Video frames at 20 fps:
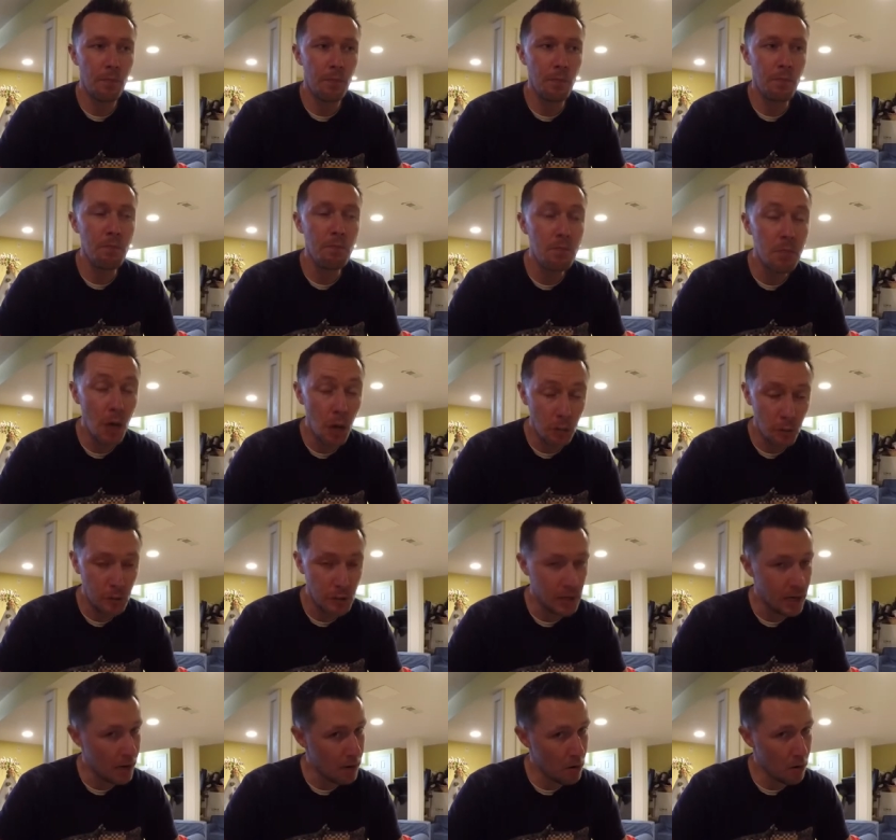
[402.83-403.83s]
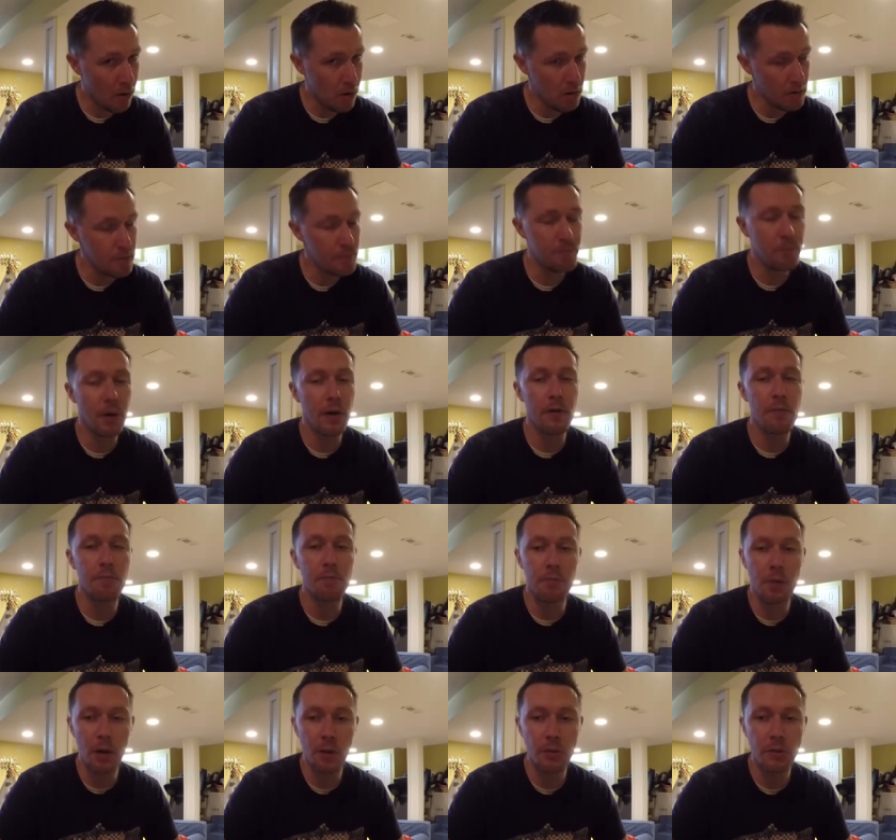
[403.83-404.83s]
most, not all, but
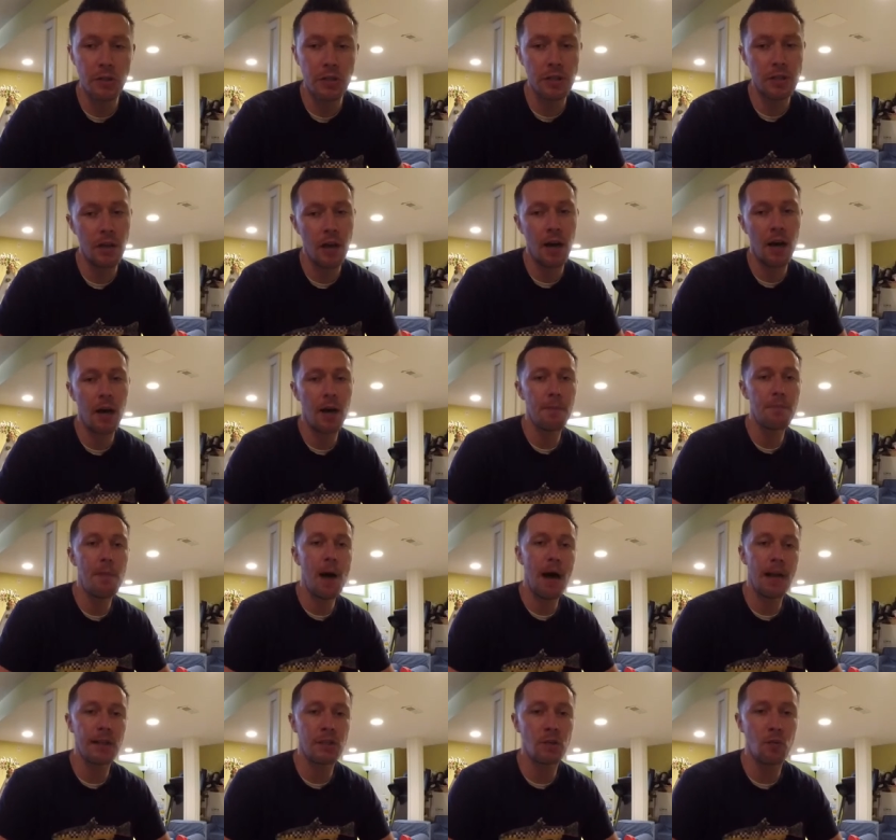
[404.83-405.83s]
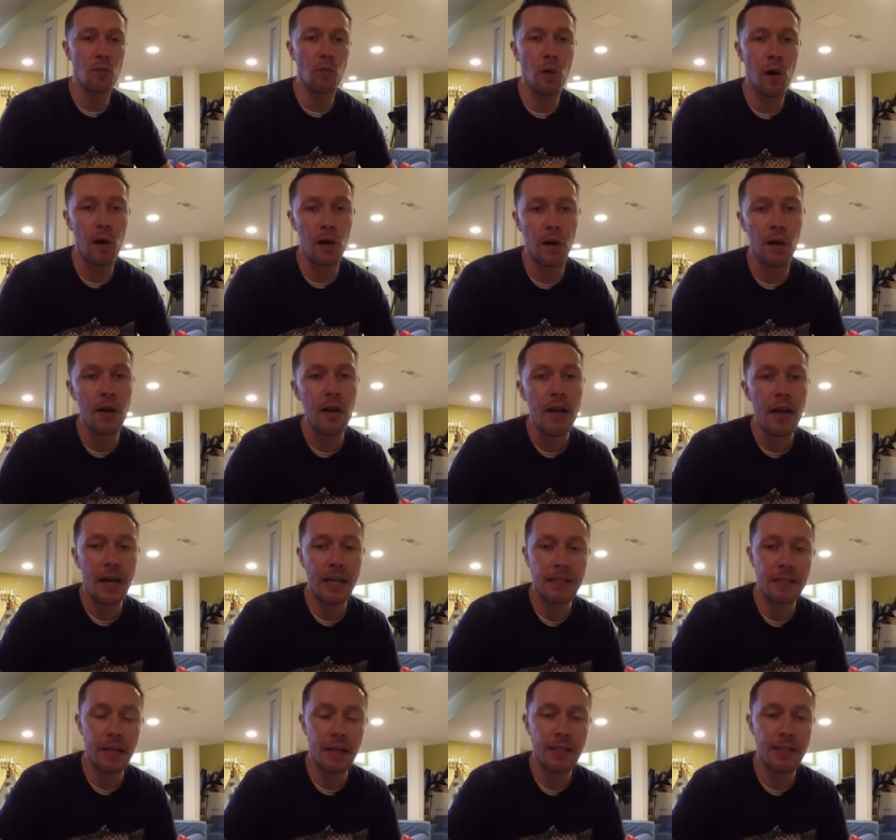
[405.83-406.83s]
most uh, bodies of water,
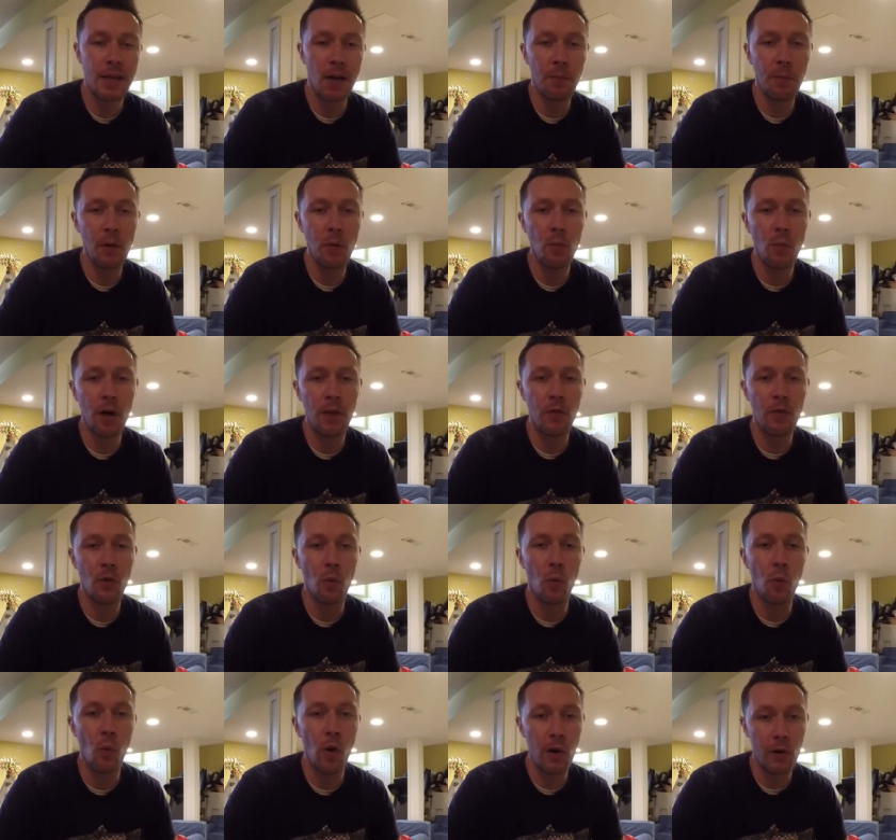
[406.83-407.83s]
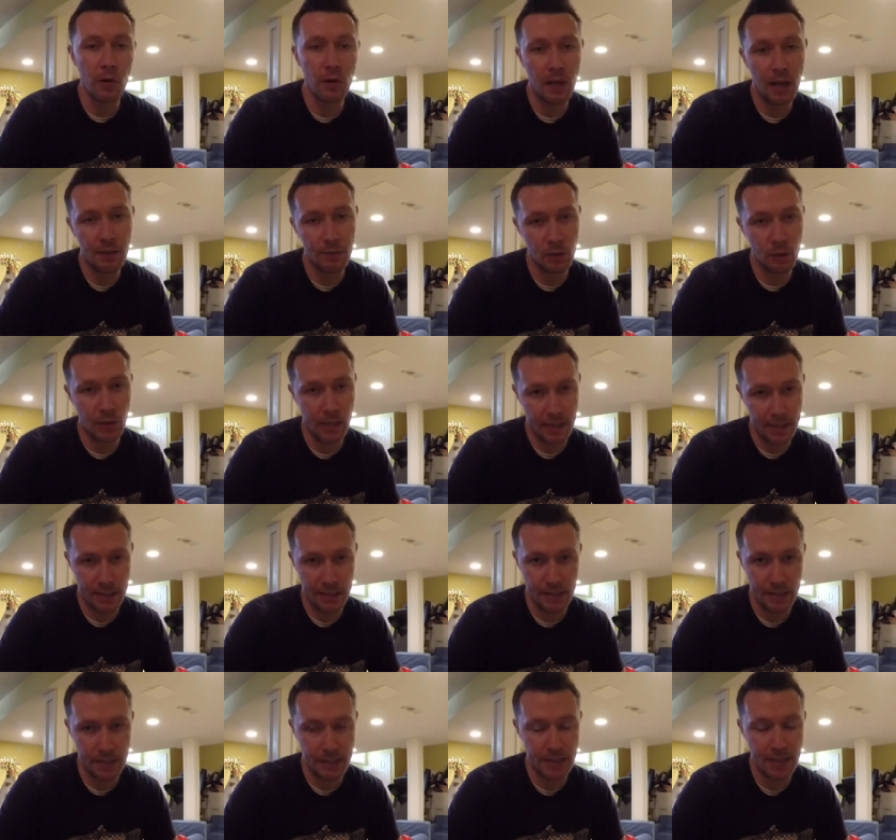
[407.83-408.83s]
it's going to tell me what the water level
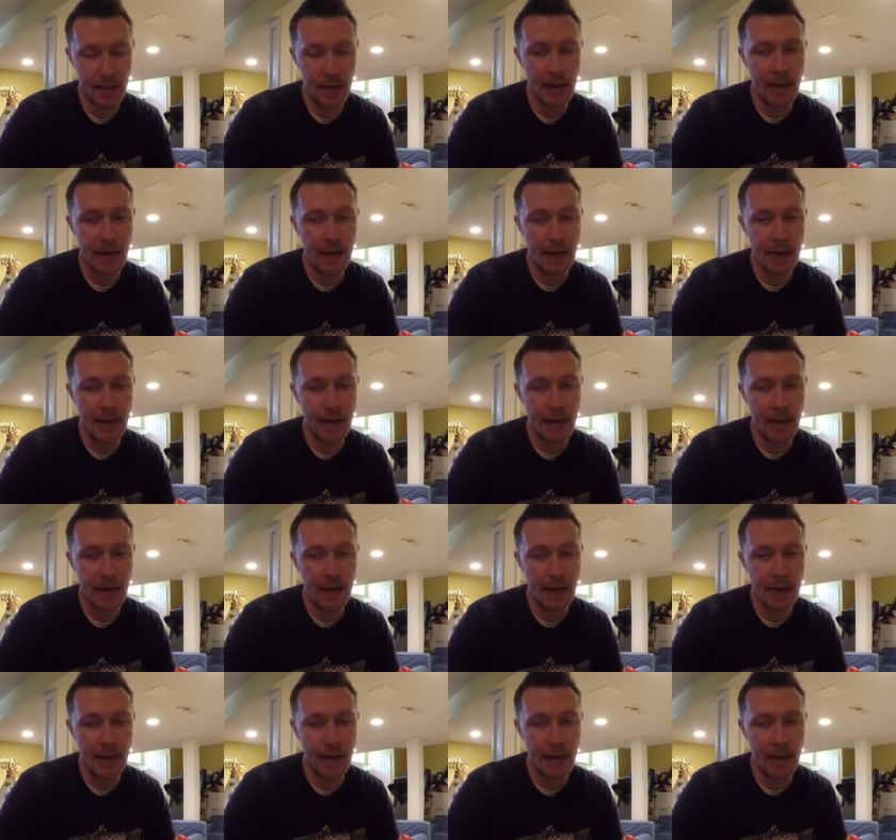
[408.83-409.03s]
is.